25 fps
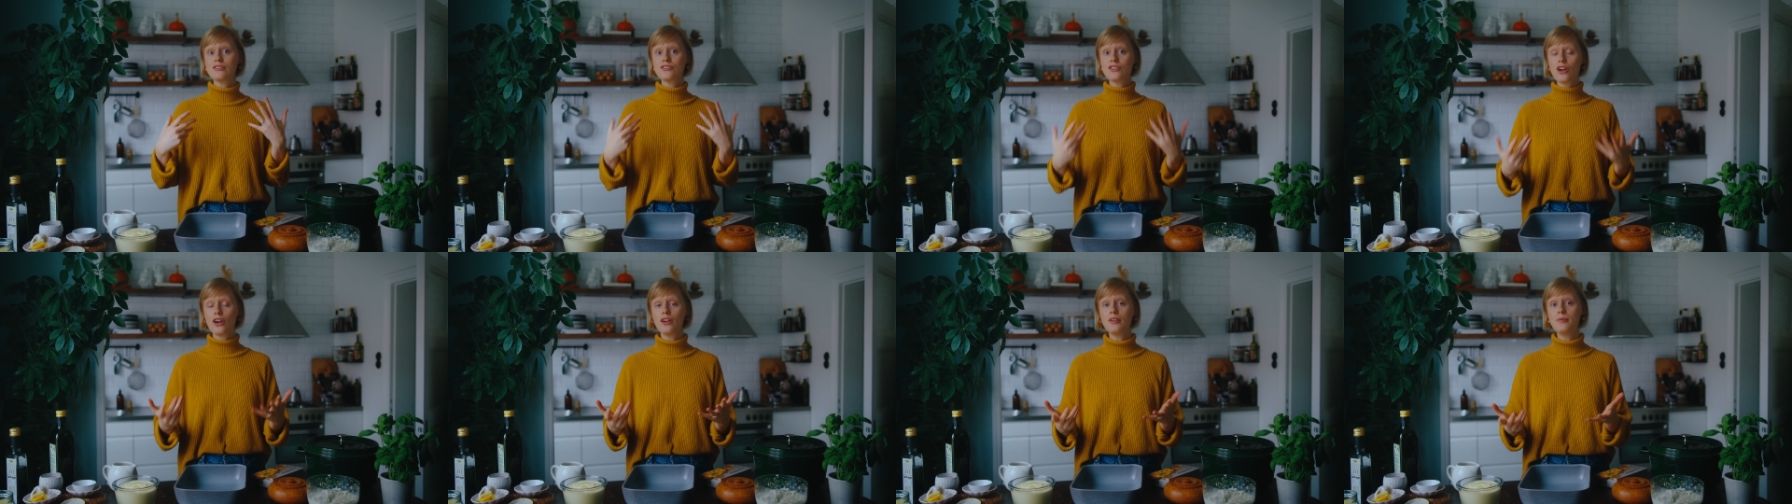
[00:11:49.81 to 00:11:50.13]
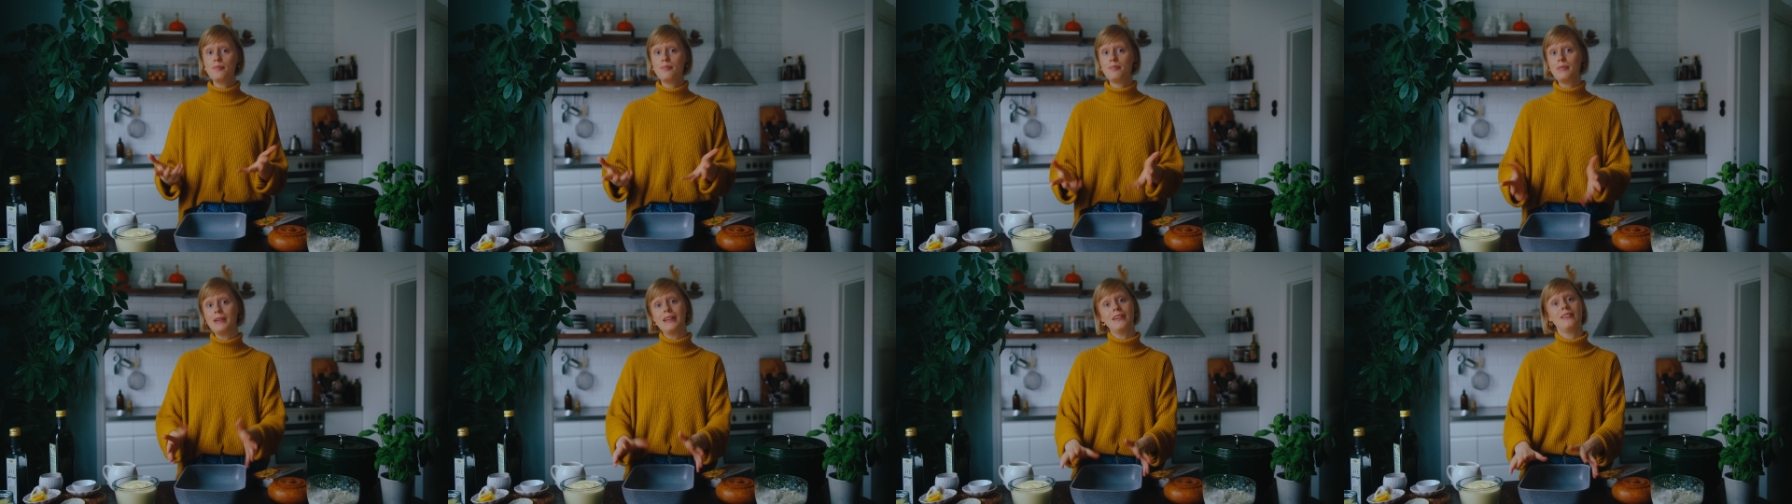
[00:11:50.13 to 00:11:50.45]

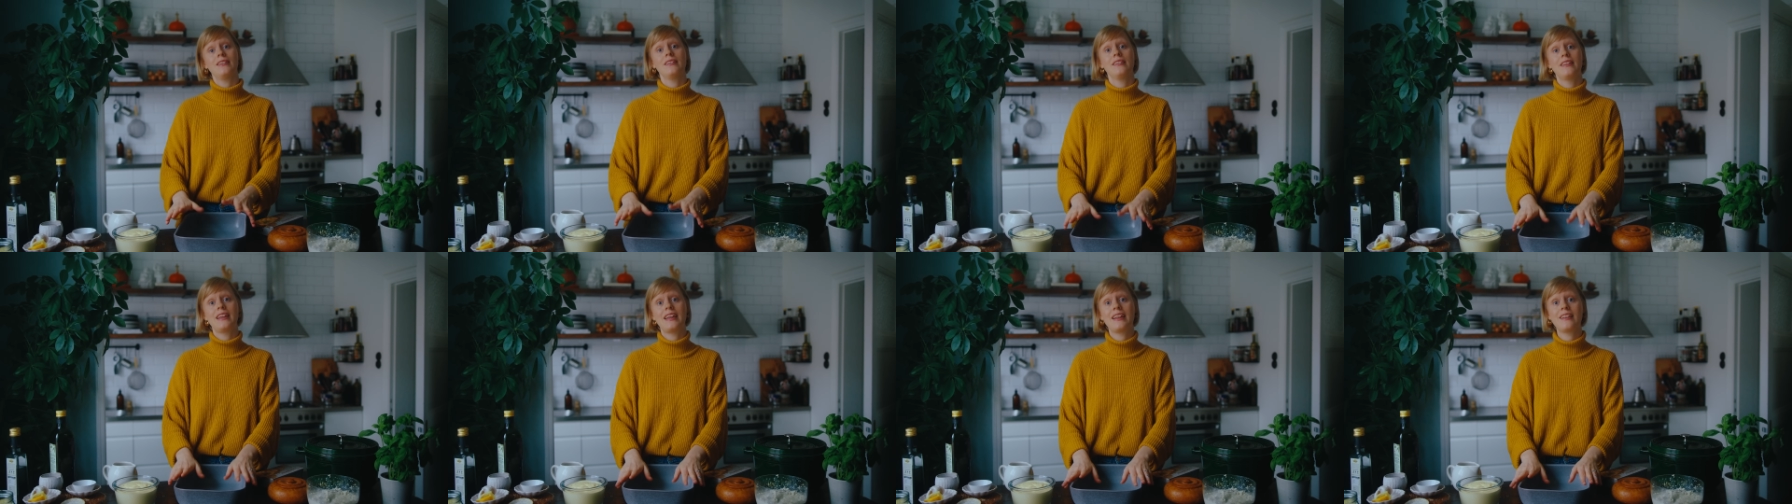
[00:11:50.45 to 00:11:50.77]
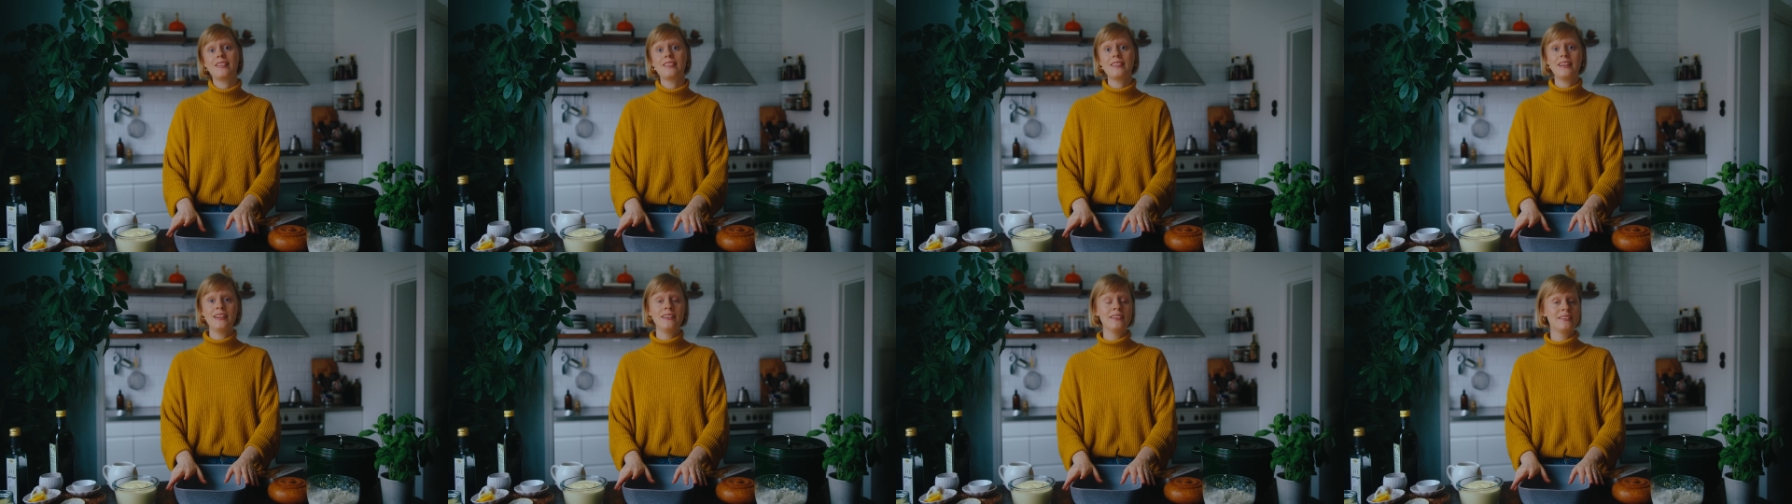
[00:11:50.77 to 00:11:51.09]
start
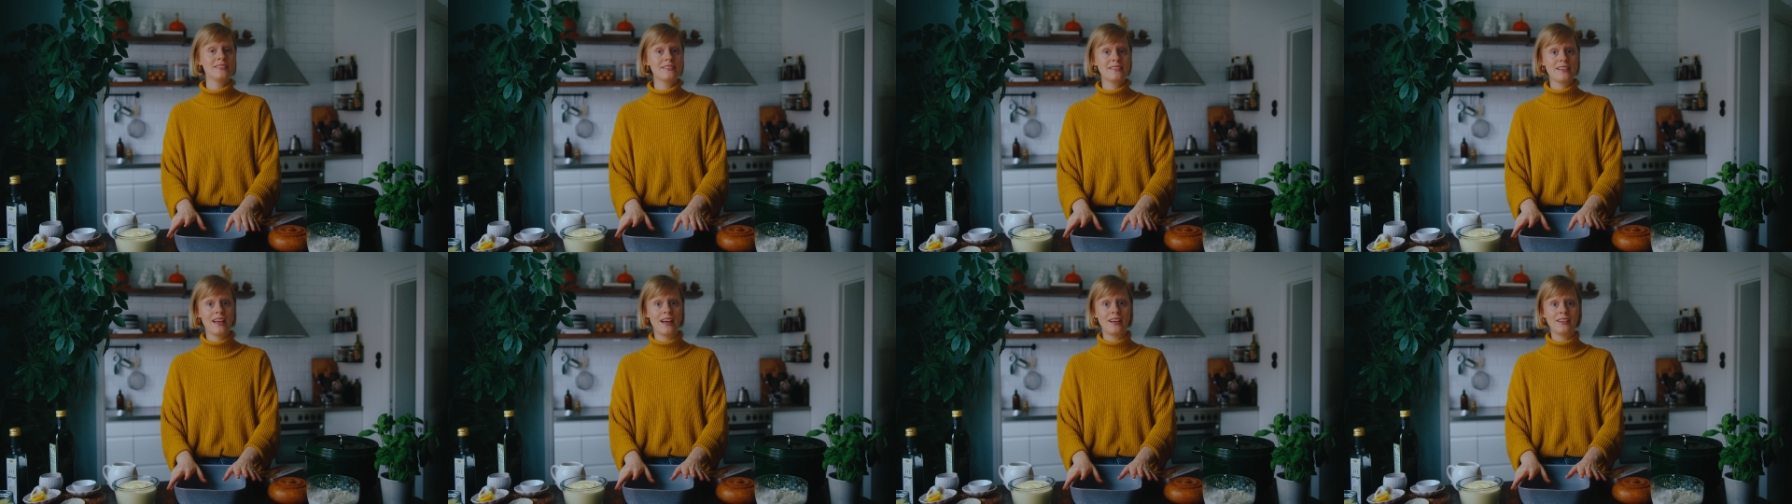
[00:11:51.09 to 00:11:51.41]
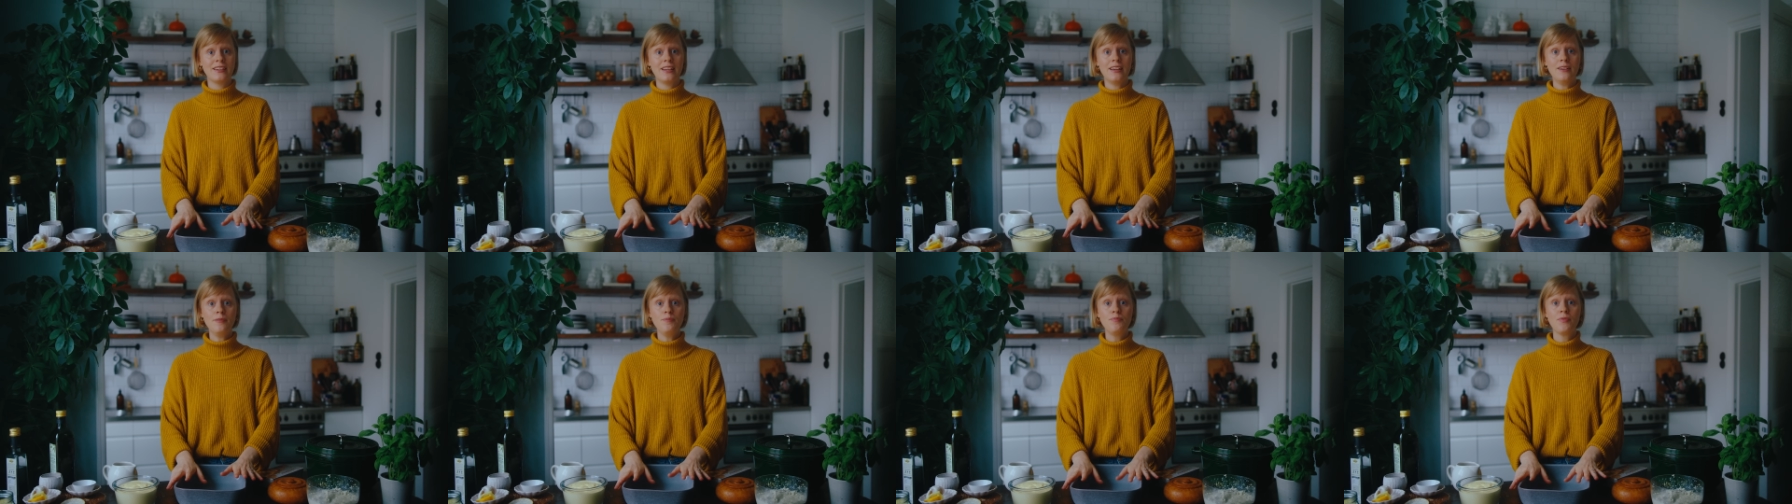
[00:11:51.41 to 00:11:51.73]
building the
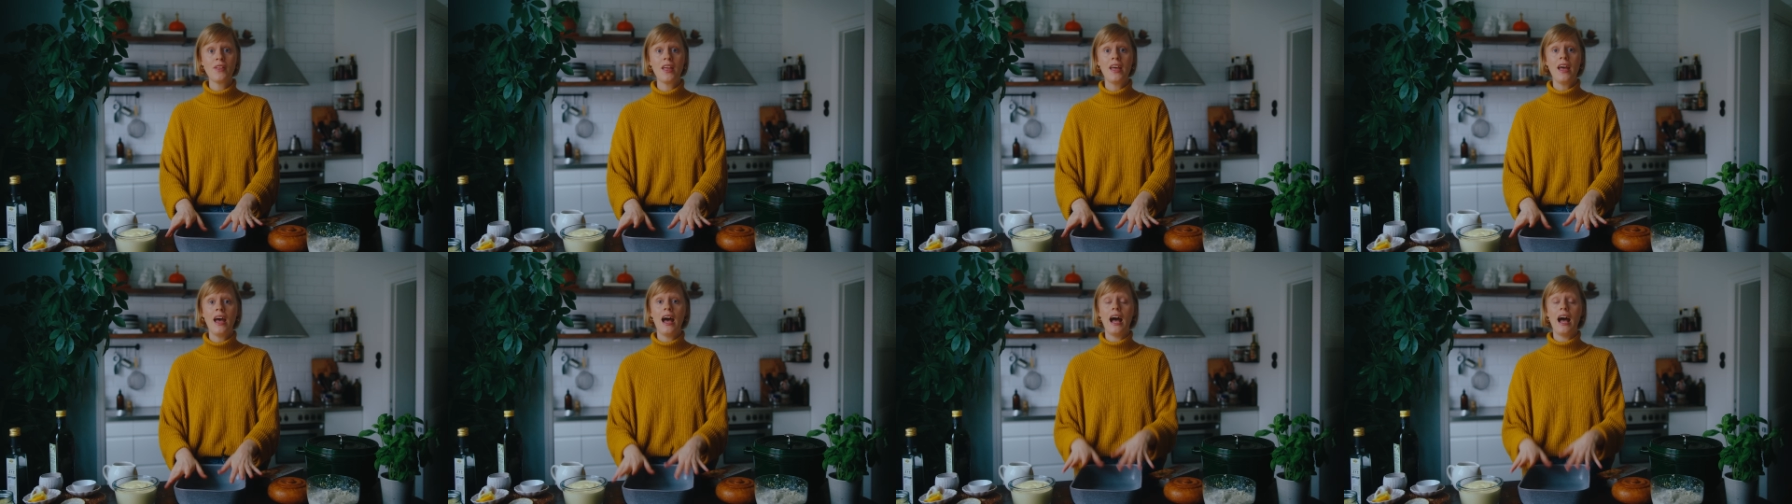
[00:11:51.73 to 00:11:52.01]
lasagna.